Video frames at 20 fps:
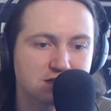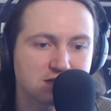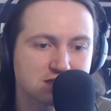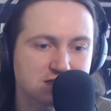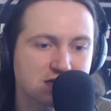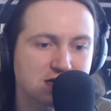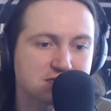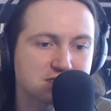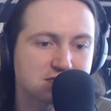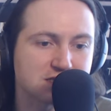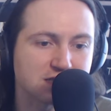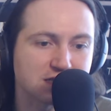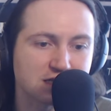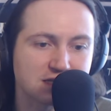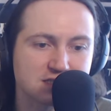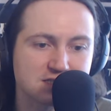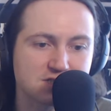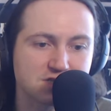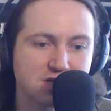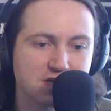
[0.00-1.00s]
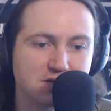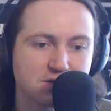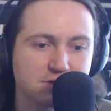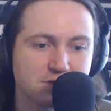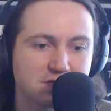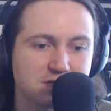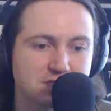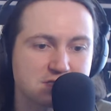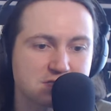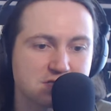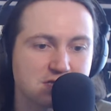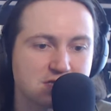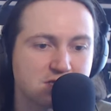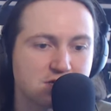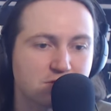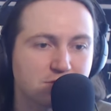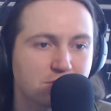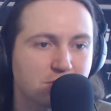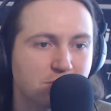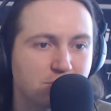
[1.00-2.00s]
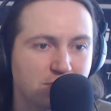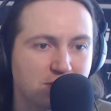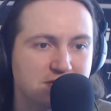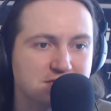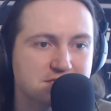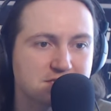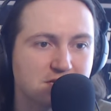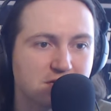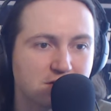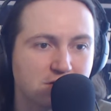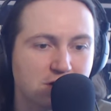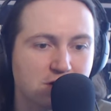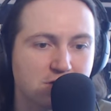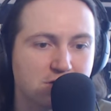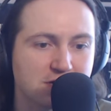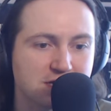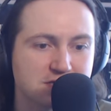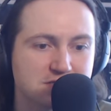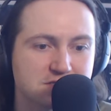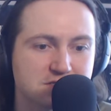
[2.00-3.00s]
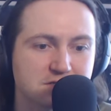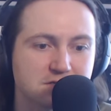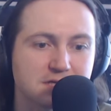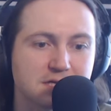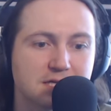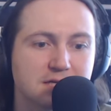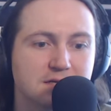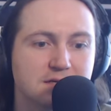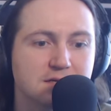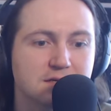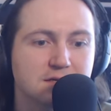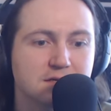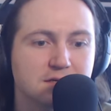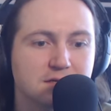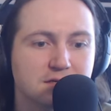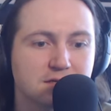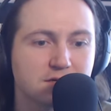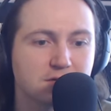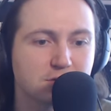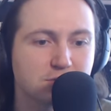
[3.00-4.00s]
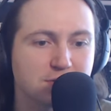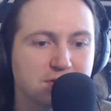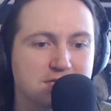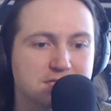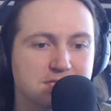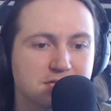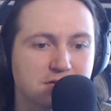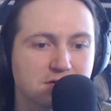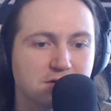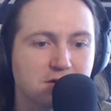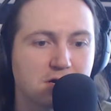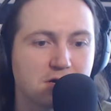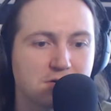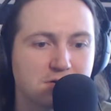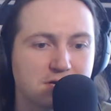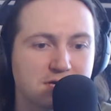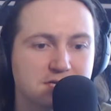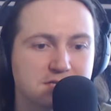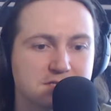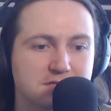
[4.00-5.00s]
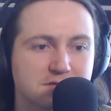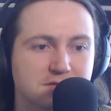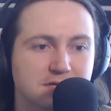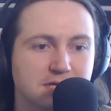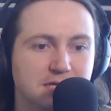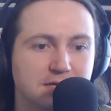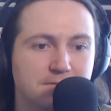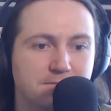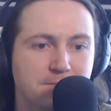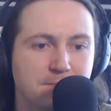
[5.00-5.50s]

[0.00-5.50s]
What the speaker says: disgusting. It's genuinely disgusting. You're erasing your own history. You're erasing your own history.